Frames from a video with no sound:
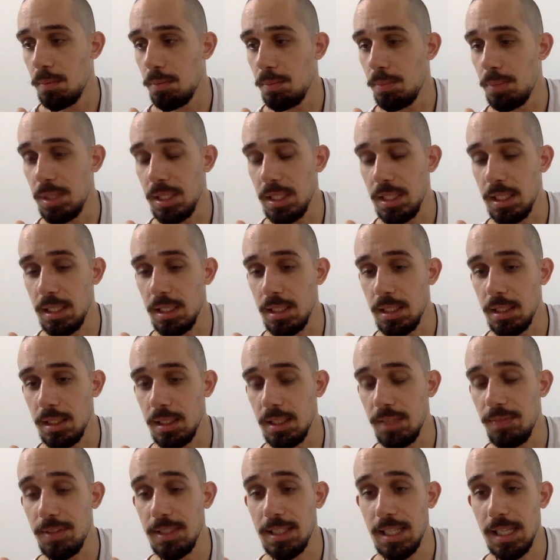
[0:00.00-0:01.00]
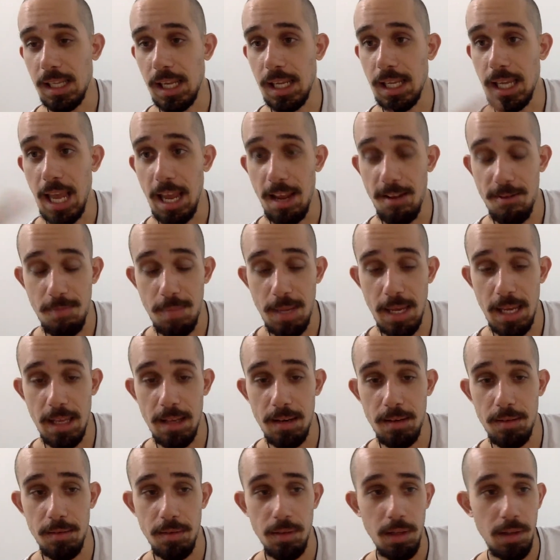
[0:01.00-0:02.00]
be living like a
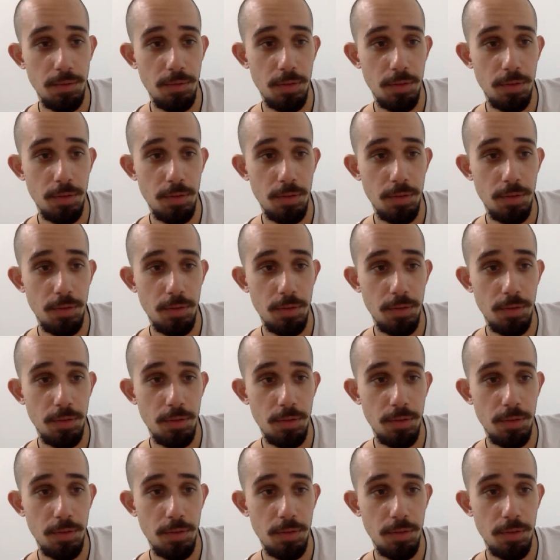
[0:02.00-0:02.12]
caveman